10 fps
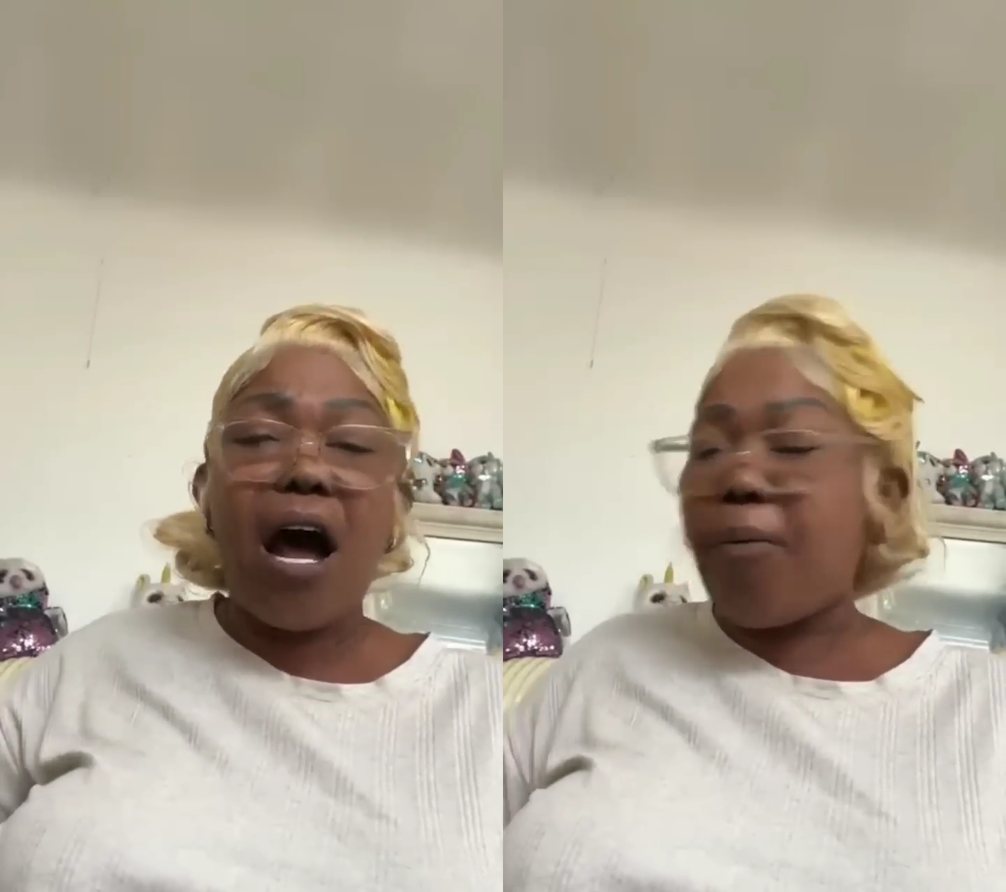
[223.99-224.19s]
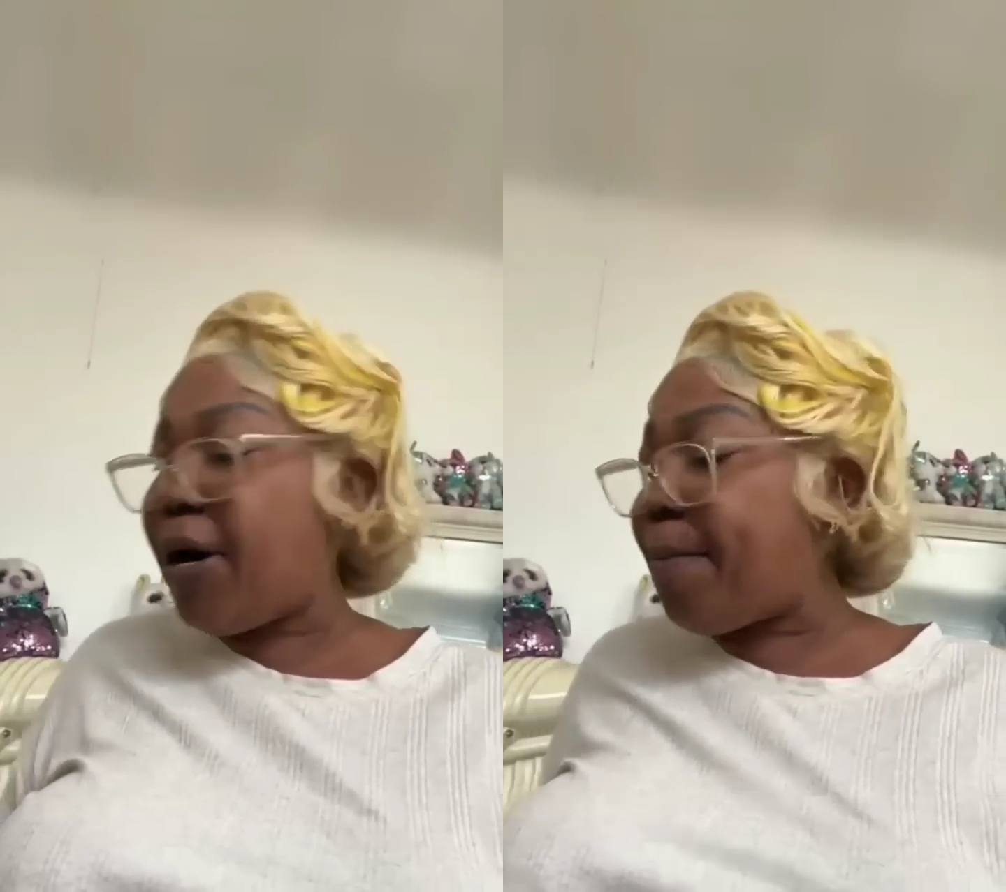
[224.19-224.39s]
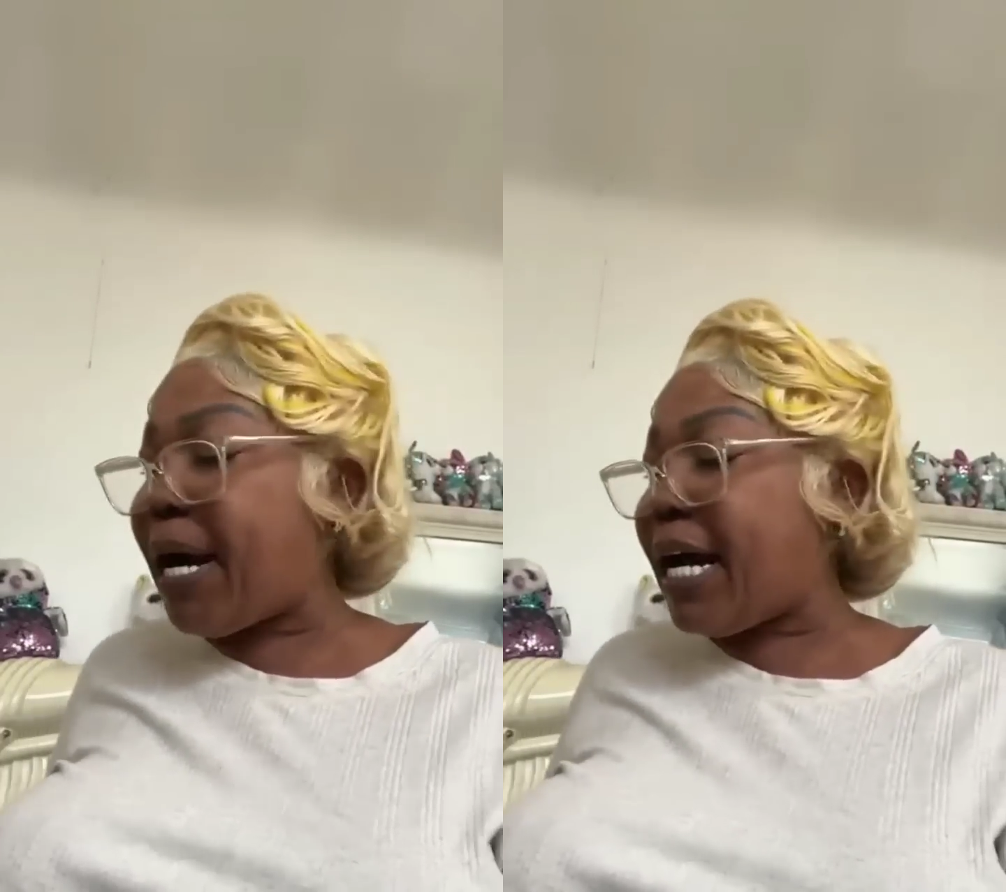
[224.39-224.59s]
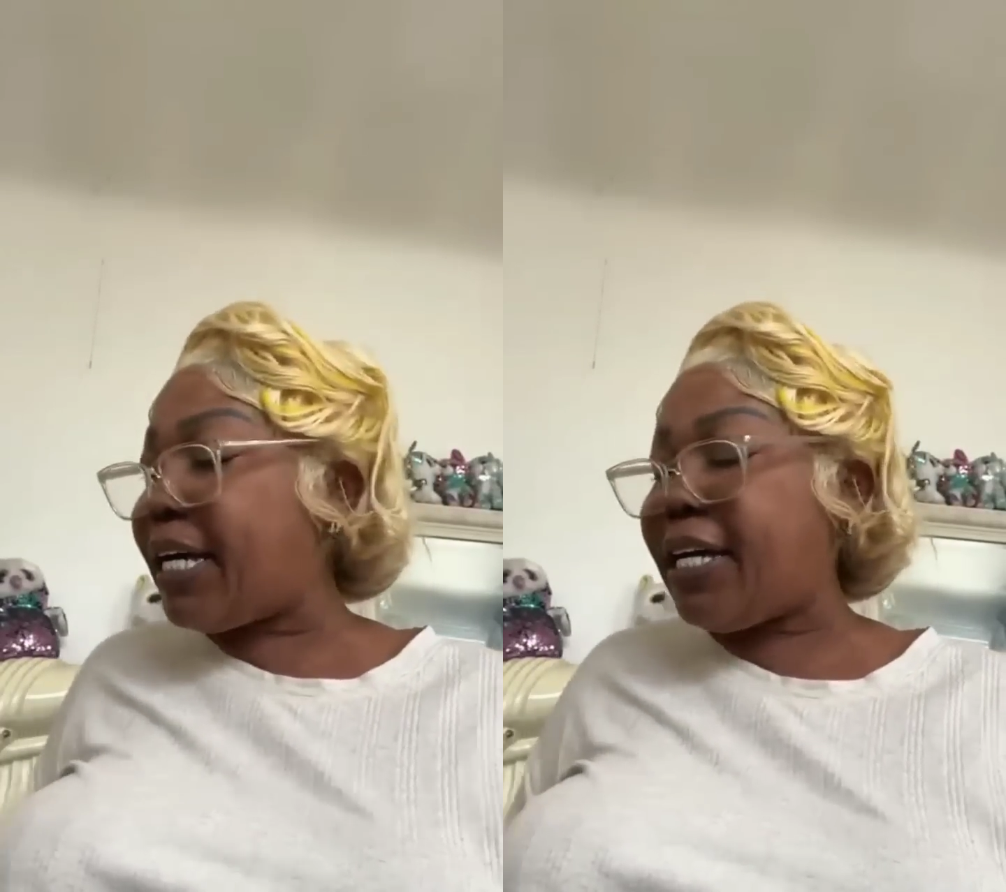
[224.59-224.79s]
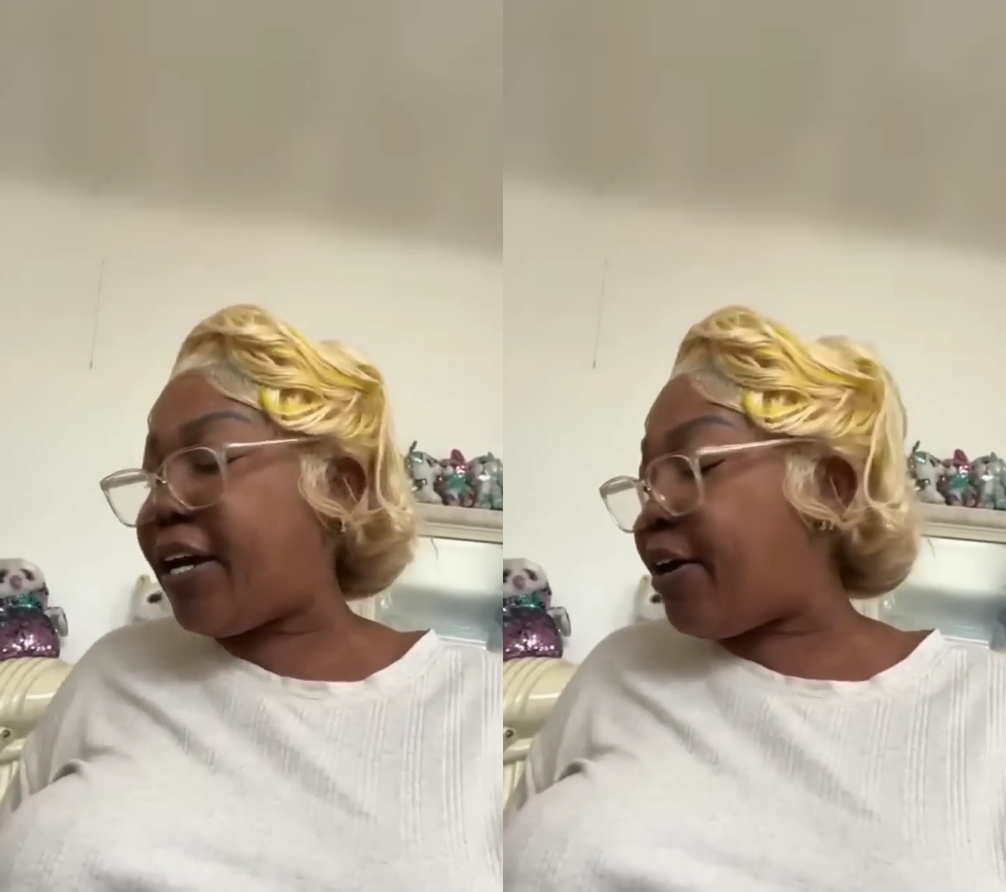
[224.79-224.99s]
when Mother
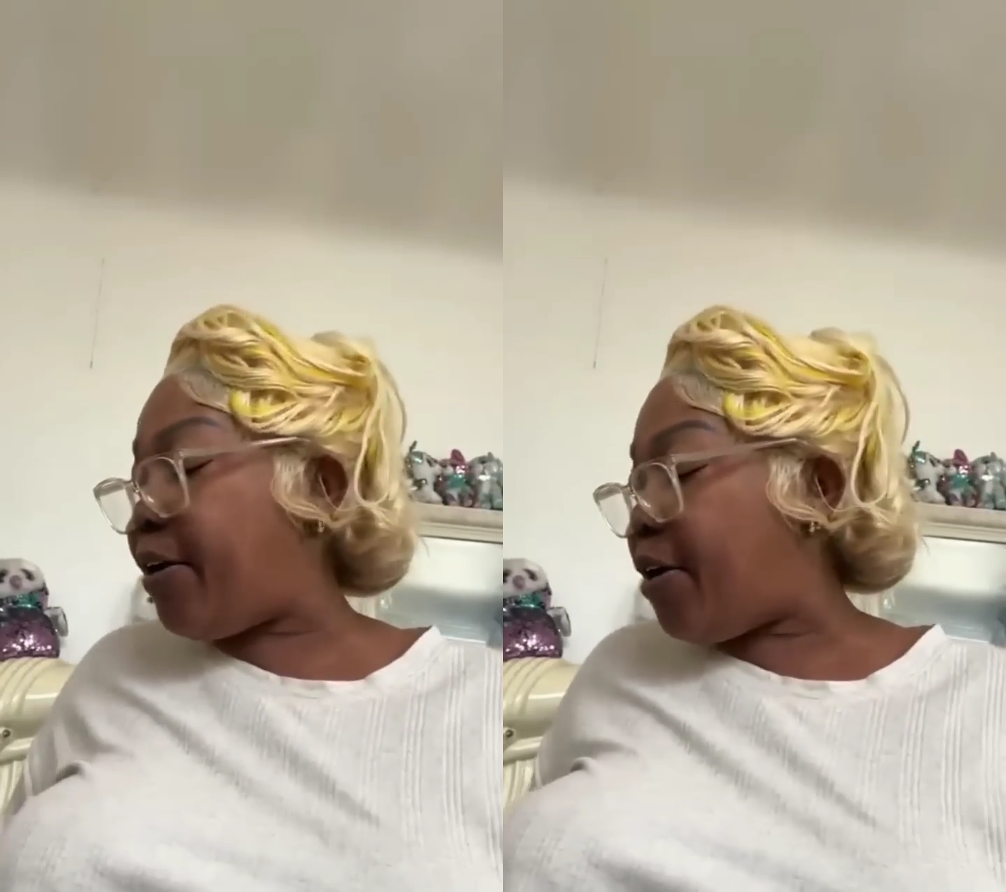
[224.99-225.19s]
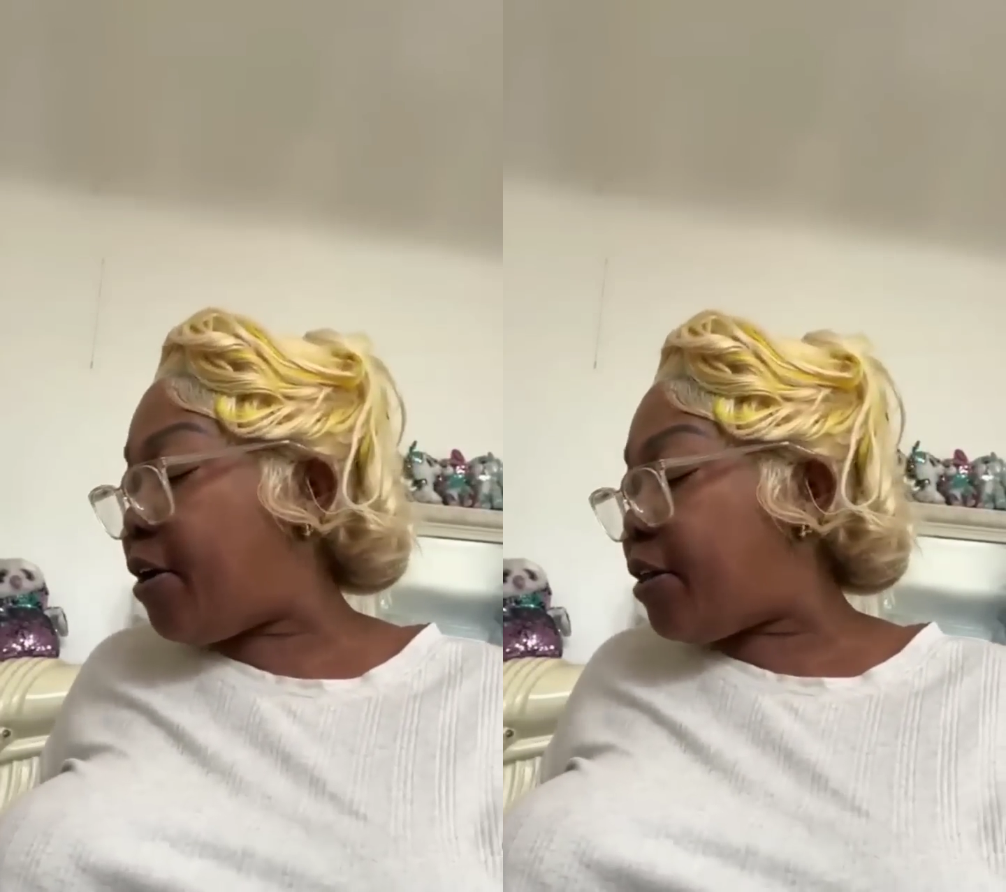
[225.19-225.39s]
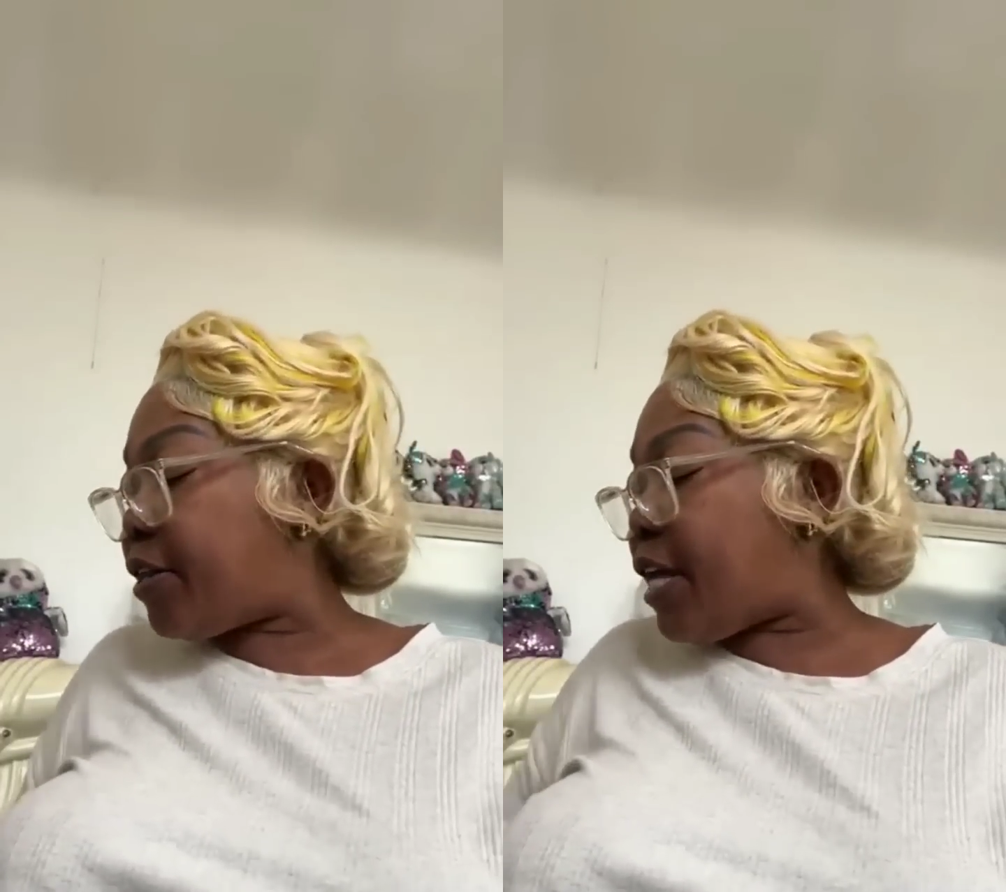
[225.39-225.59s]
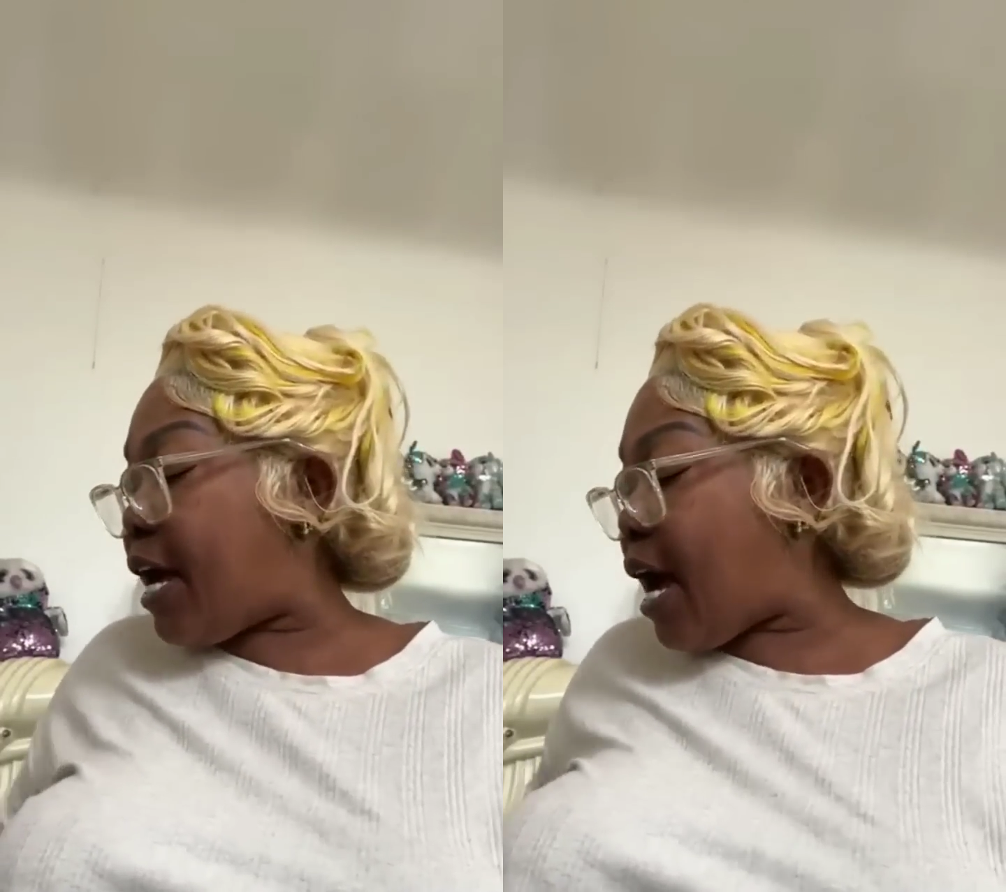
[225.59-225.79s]
Care say,